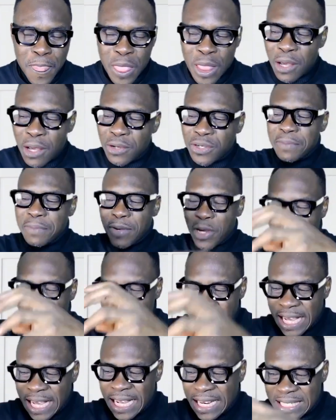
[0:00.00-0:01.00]
You see,
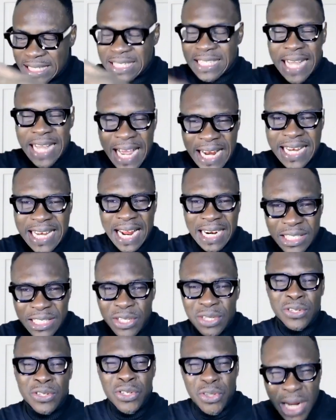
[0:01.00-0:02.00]
because inside that,
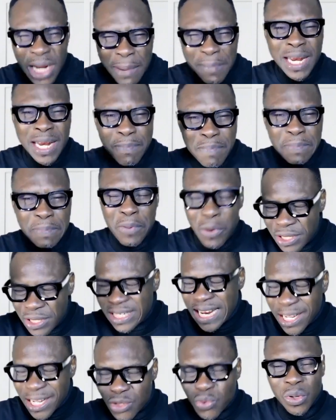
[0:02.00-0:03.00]
do you know how many people,
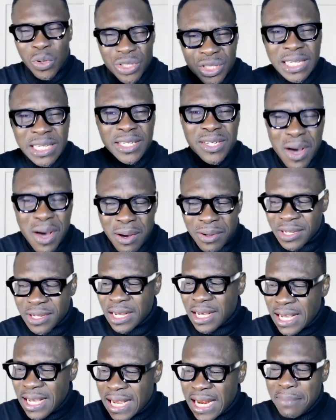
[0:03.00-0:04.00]
that's what she does.
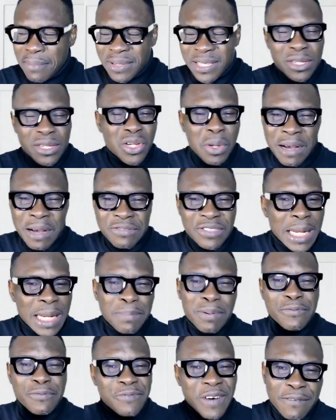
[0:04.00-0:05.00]
Let me say, some have
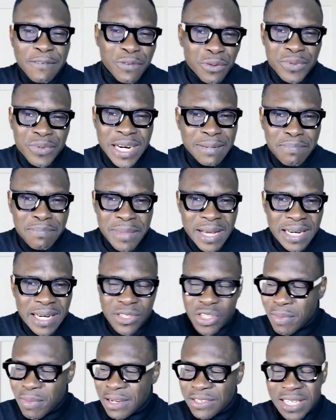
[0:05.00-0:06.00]
slept with 500 men,
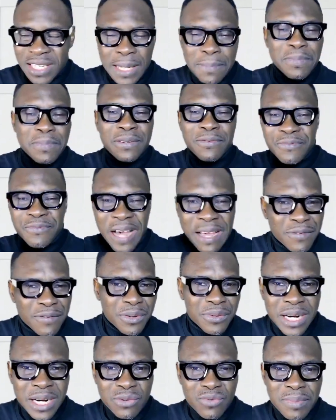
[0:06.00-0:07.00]
some have slept with
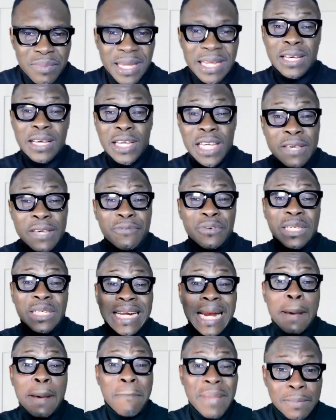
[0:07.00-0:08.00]
500 women. Even there
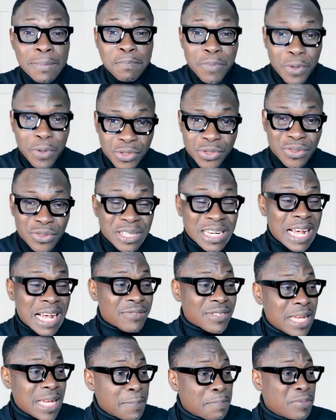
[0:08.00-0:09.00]
are male prostitutes that have
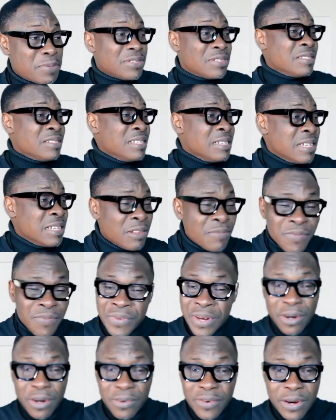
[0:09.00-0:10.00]
slept with
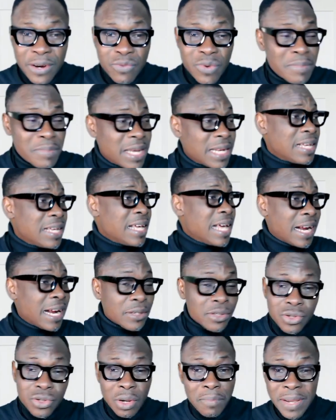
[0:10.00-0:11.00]
300 women, and
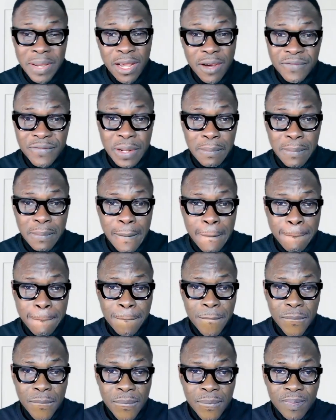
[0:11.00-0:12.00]
so many of them,
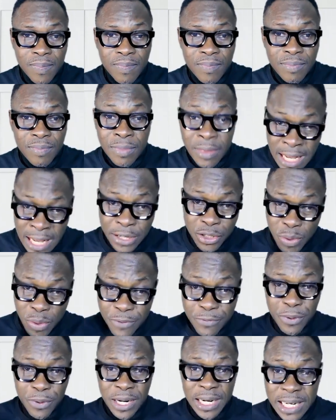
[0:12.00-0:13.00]
they do it
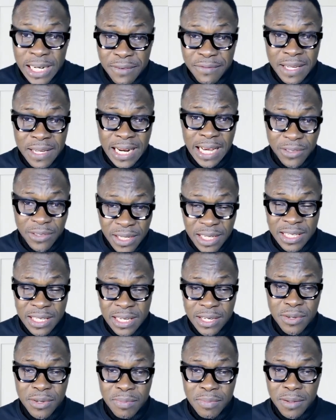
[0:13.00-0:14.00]
for a living. Are you
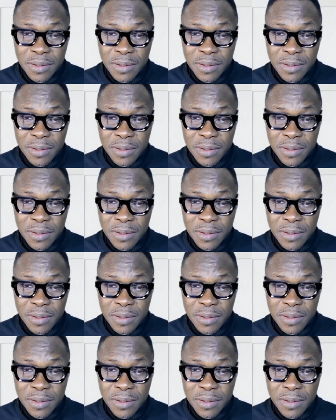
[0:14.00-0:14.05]
listening to?